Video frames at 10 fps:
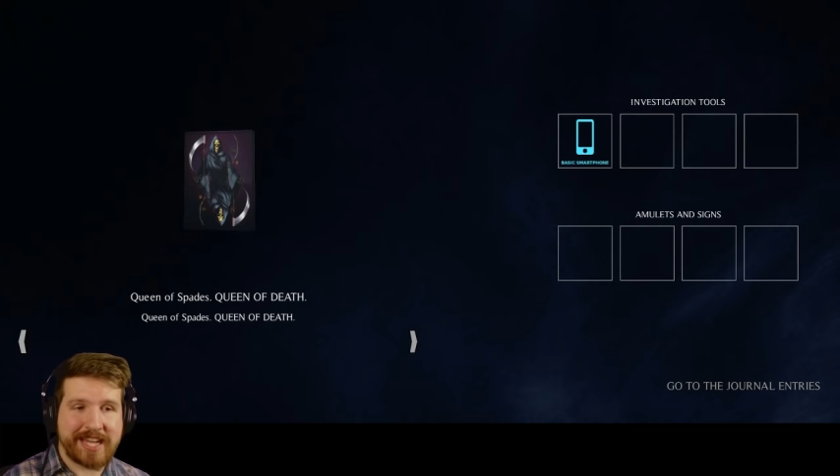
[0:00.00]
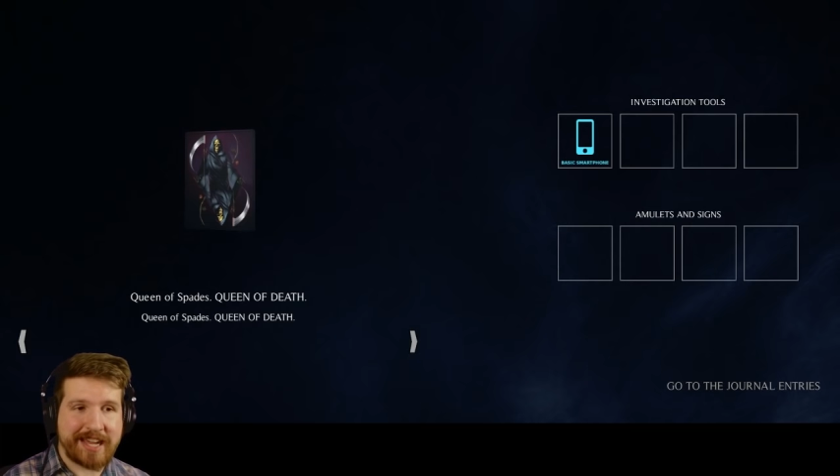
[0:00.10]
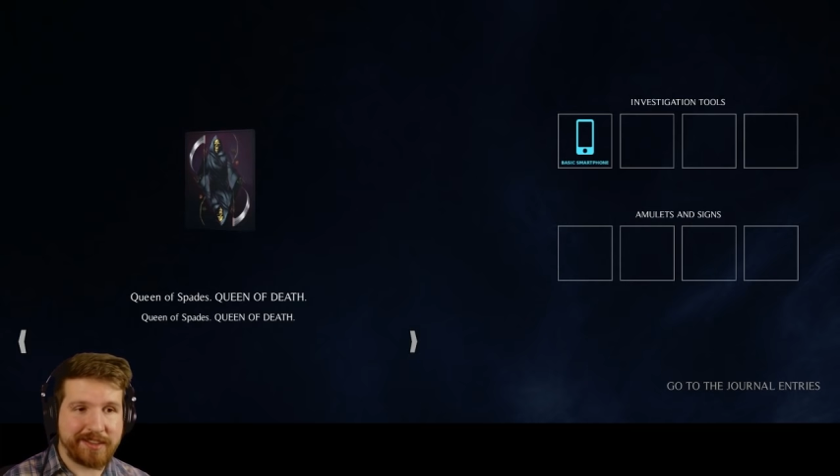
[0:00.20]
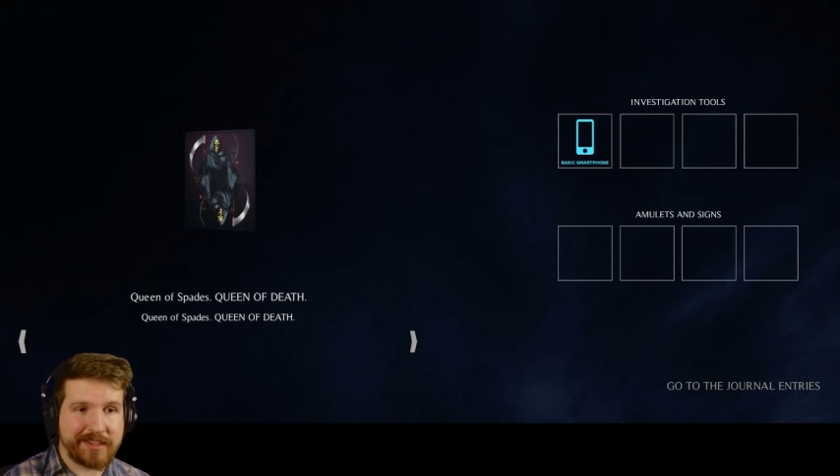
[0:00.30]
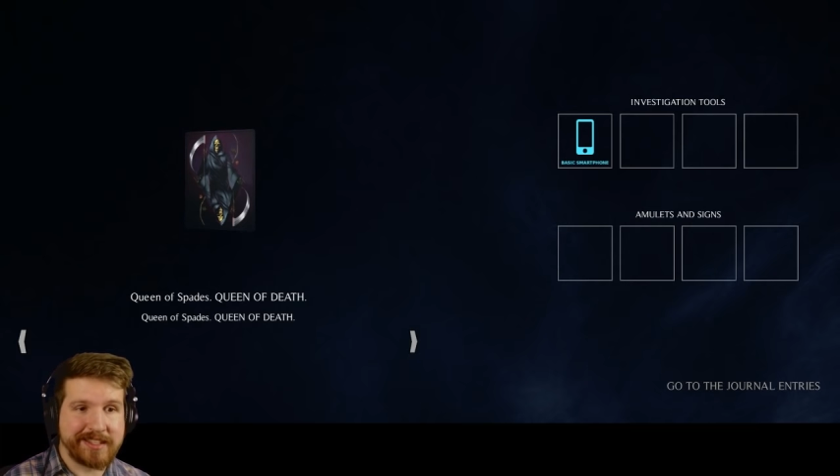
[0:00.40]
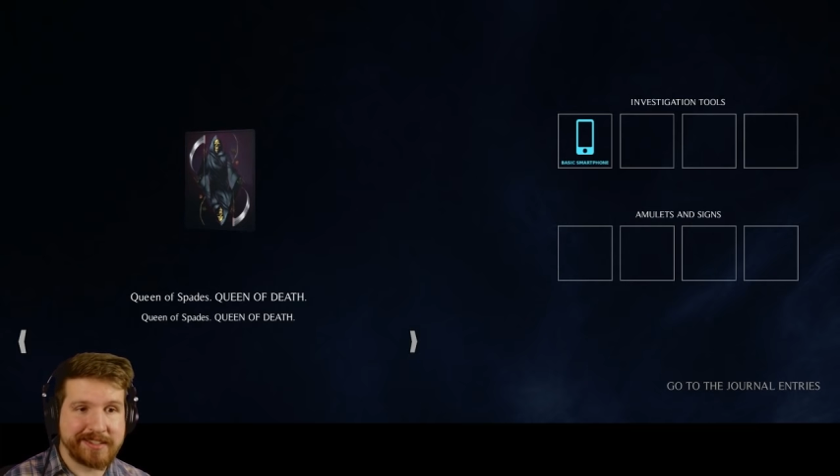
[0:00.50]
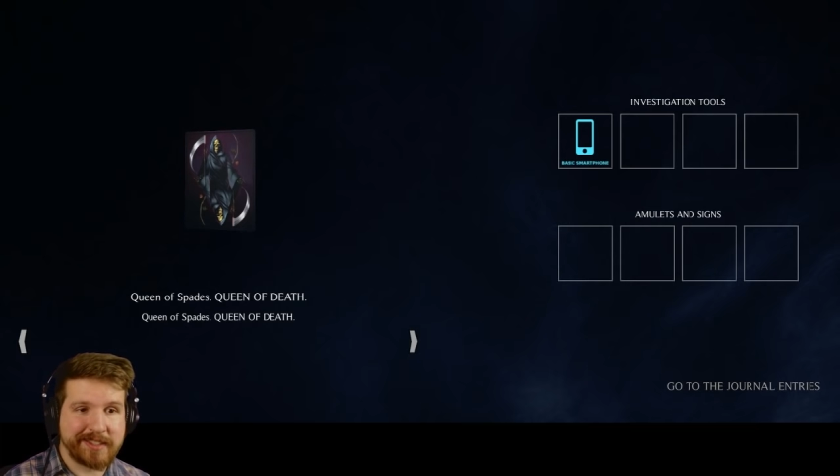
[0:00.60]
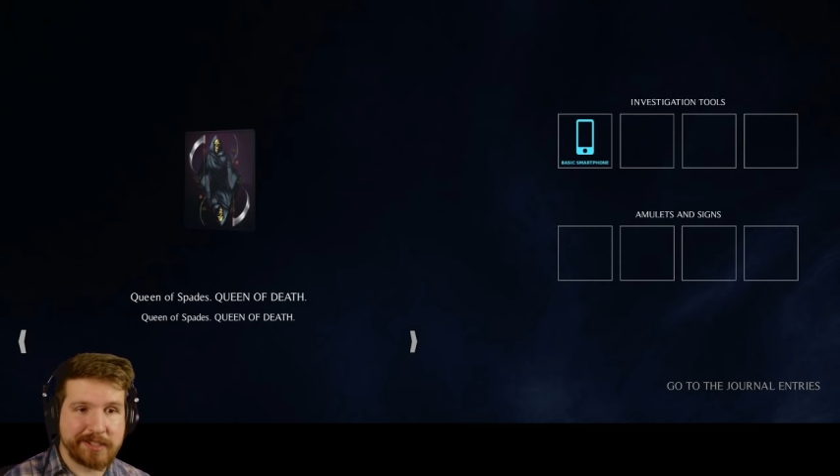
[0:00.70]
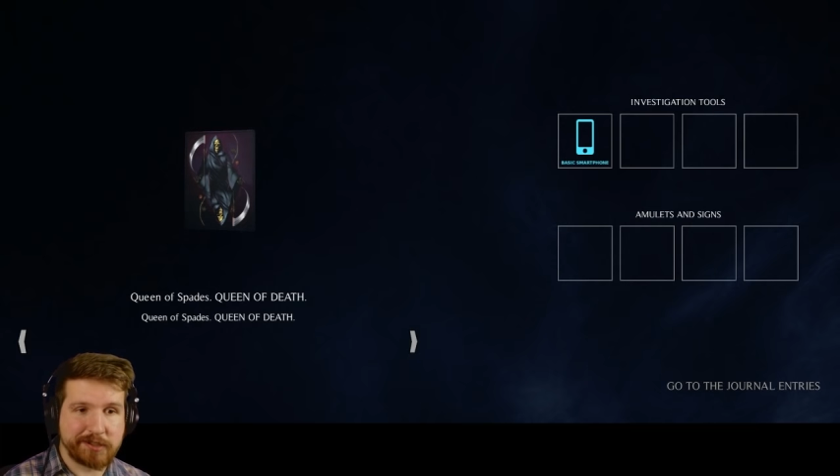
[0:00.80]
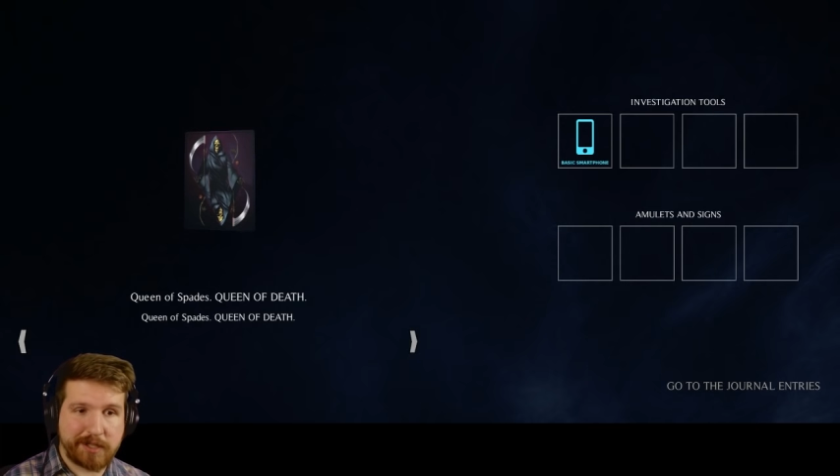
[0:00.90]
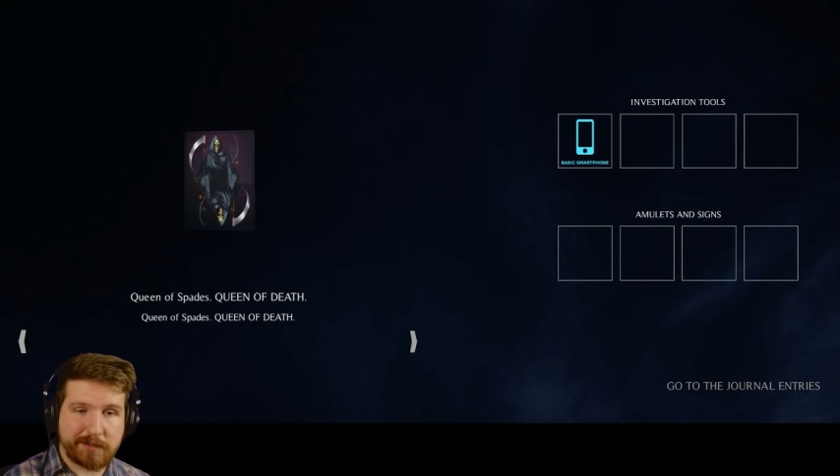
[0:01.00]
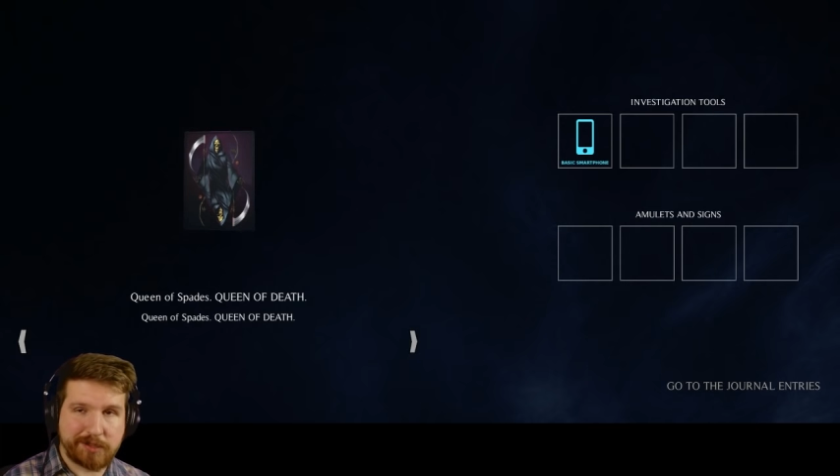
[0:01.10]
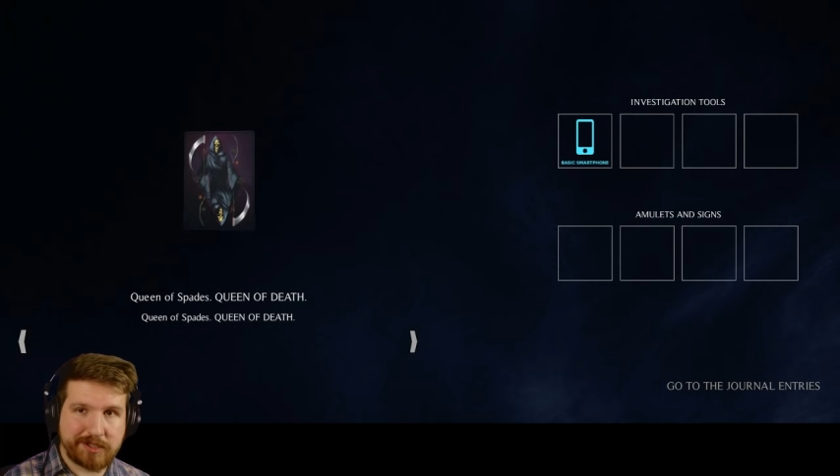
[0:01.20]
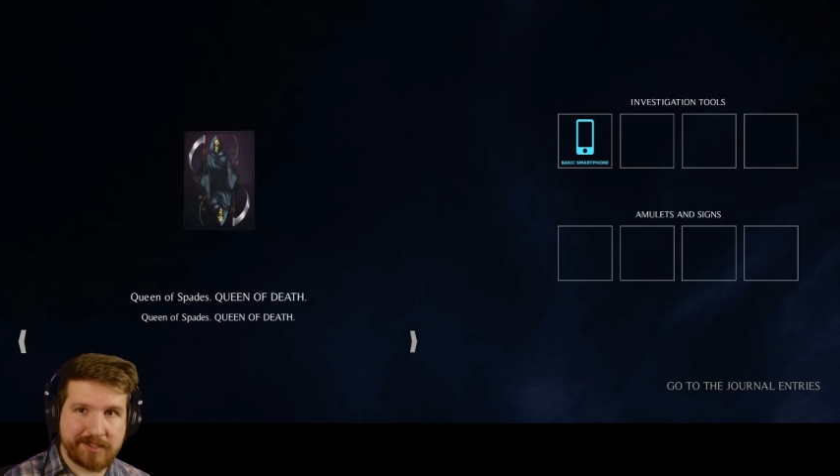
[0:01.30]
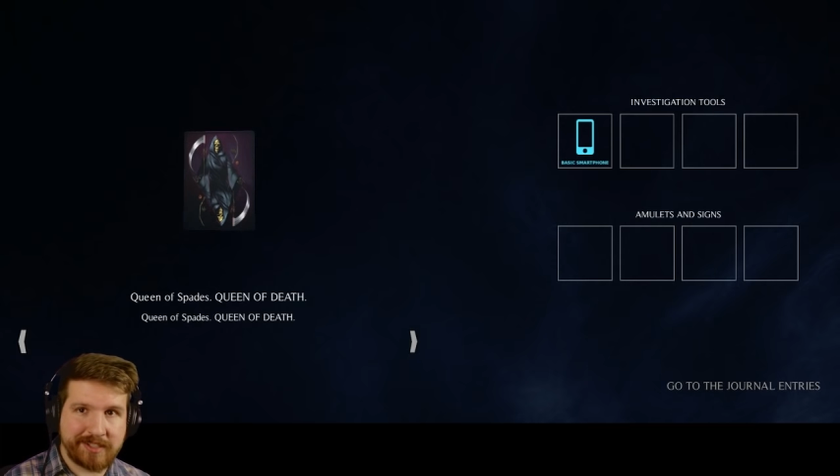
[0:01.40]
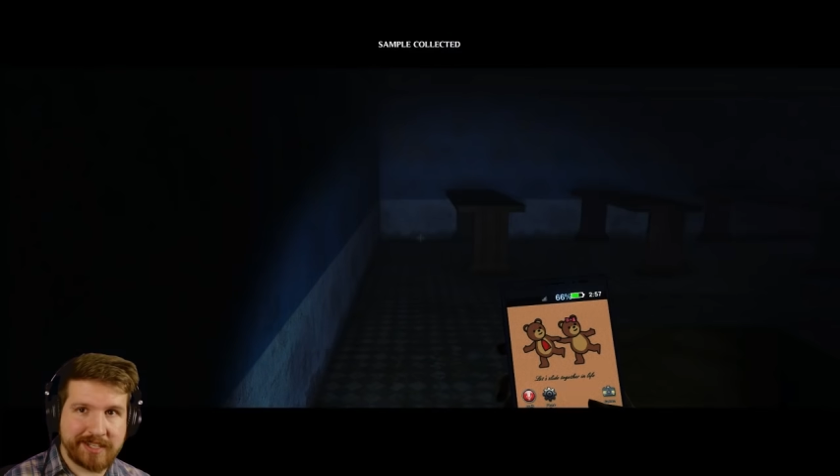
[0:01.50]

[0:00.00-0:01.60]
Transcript: Death is the description.